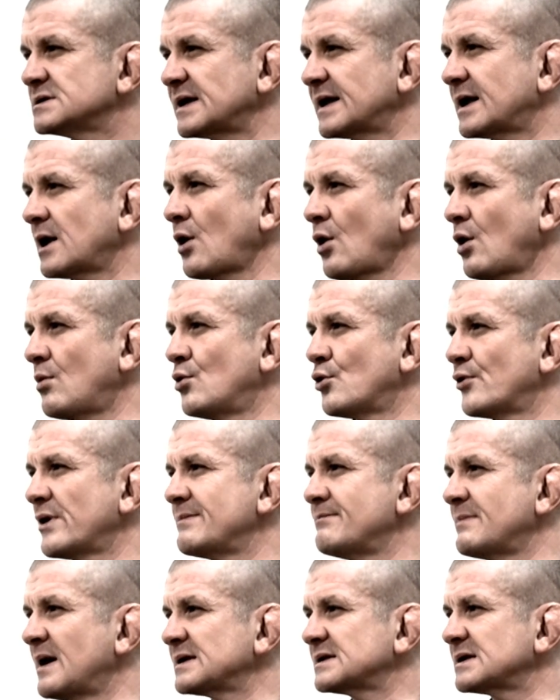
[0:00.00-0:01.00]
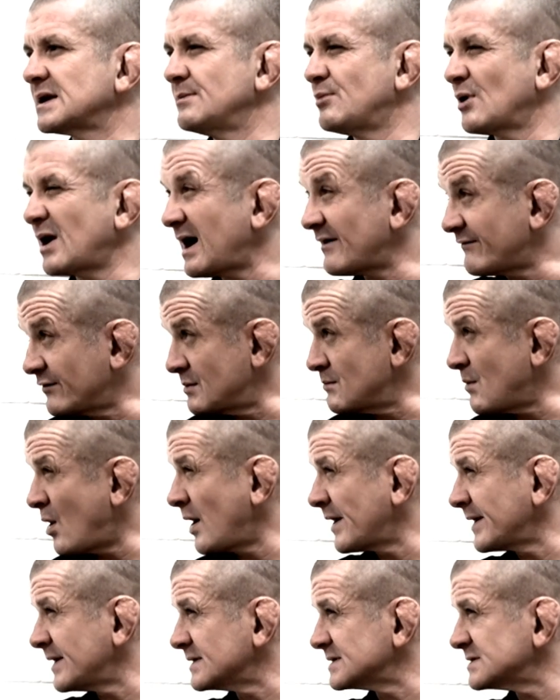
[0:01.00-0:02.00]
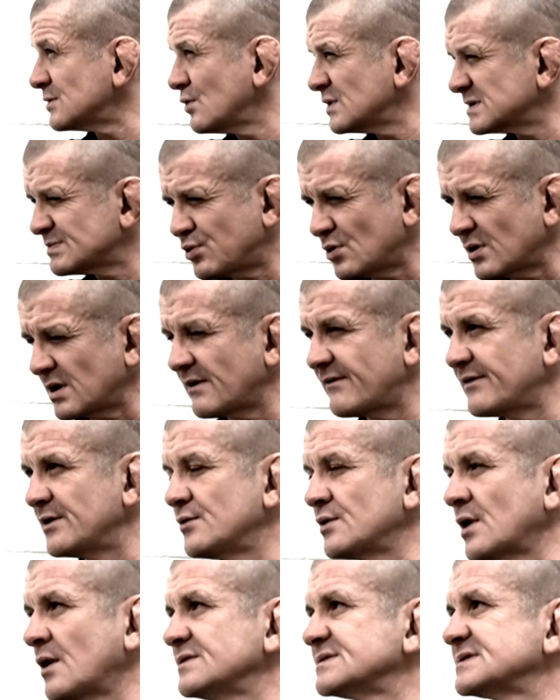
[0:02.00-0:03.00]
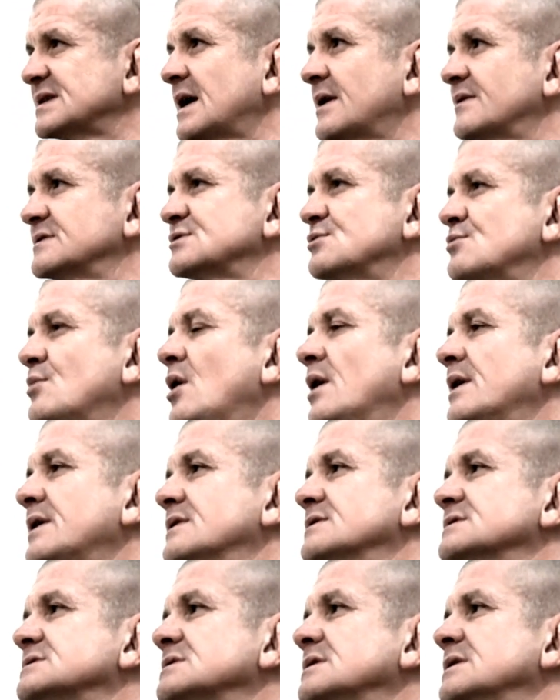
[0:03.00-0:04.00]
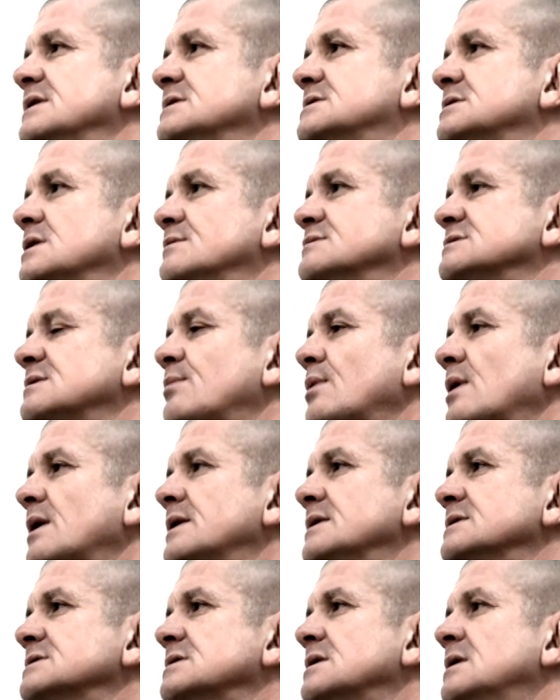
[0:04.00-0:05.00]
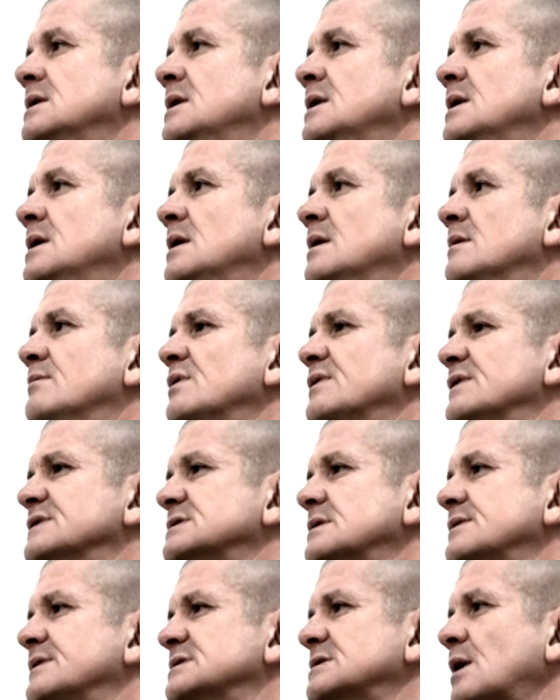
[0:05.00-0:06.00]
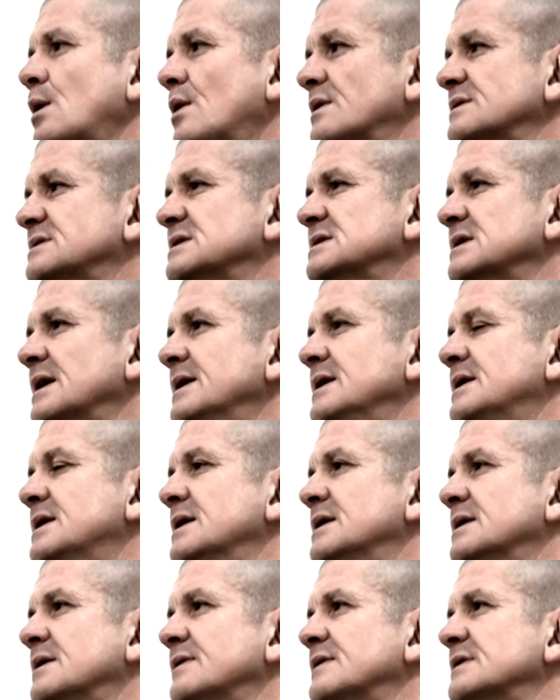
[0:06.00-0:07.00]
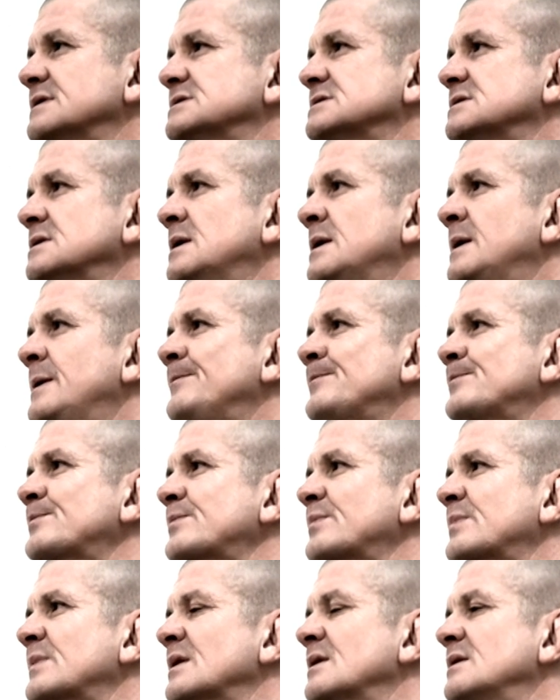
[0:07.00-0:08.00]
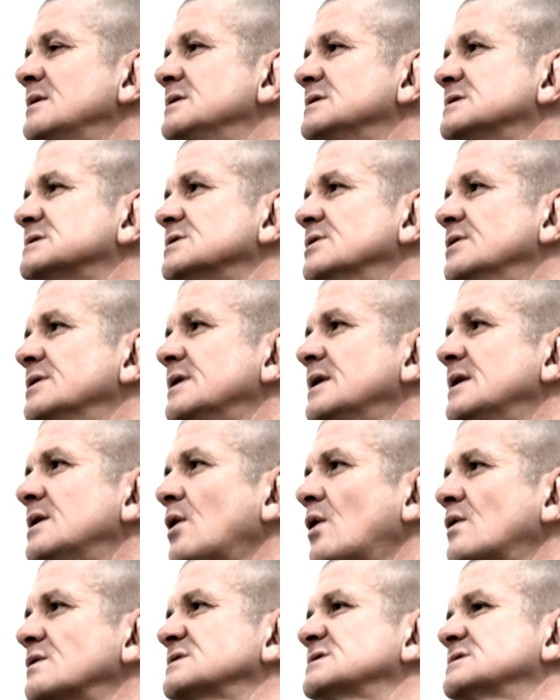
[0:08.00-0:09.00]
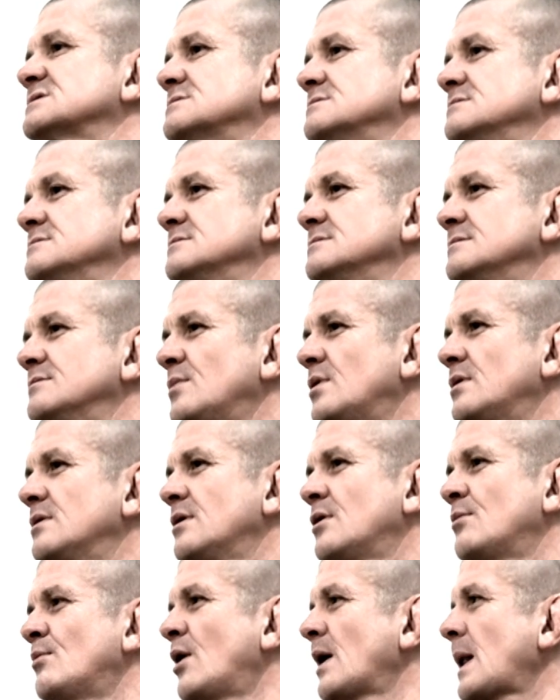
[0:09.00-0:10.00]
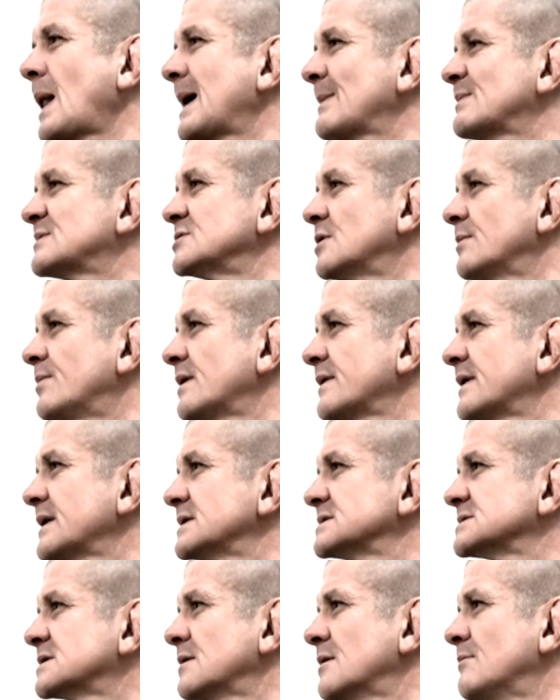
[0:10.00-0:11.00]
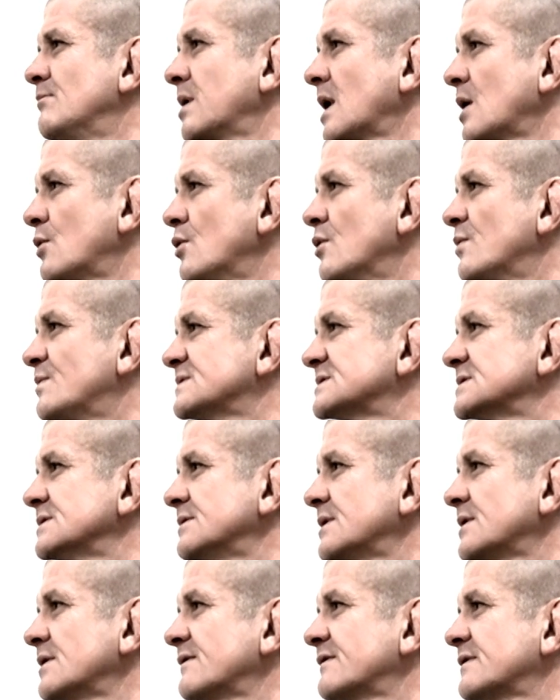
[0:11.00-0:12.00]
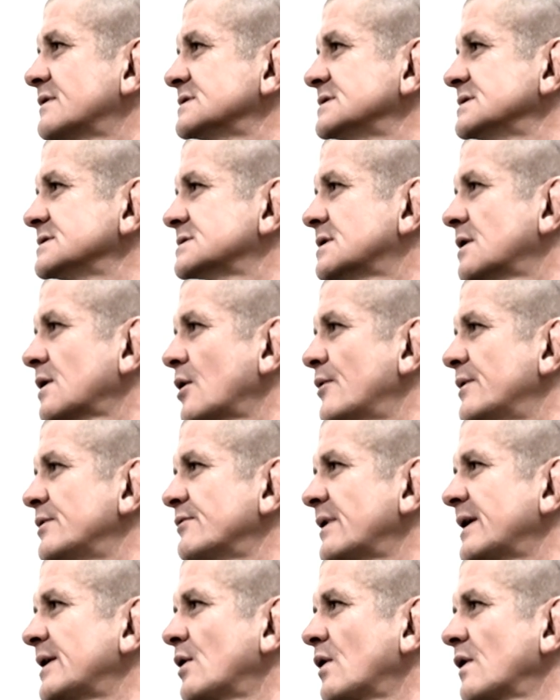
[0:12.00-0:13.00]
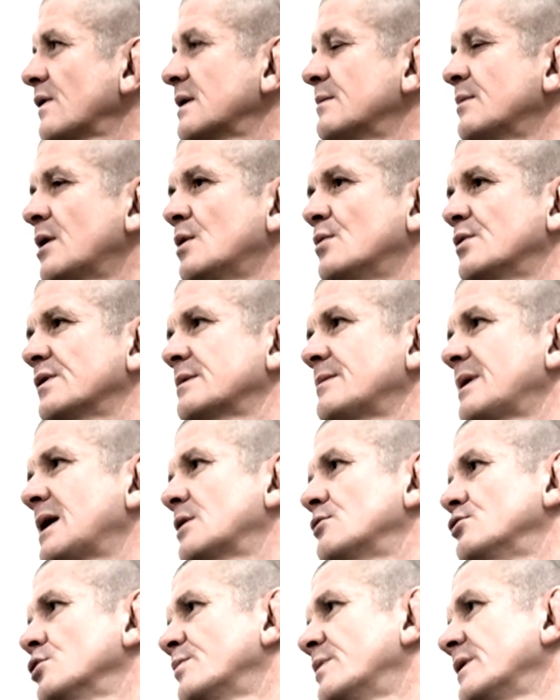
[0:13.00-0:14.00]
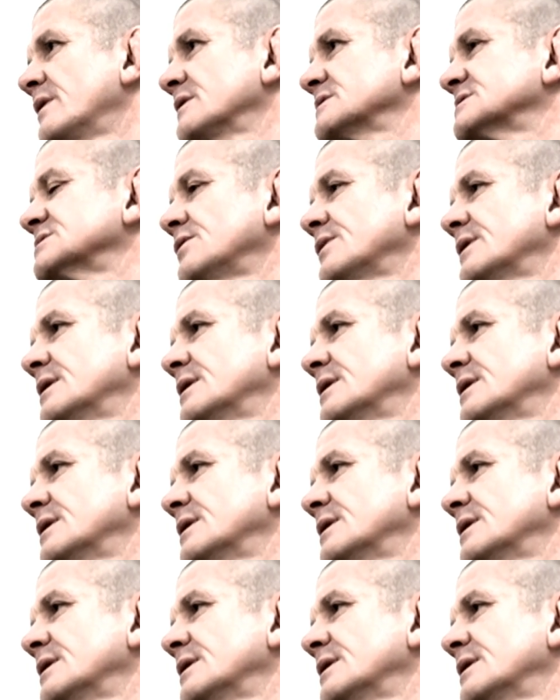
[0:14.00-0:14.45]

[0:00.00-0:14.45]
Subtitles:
take a lot more in mentally, but have reminders. I always put a few notes down as reminders in terms of players. But there's a lot to take in, and there's certainly lots on my laptop. I think it's going to blow up soon enough because it's glowing red hot at the moment, the amount of rugby that's on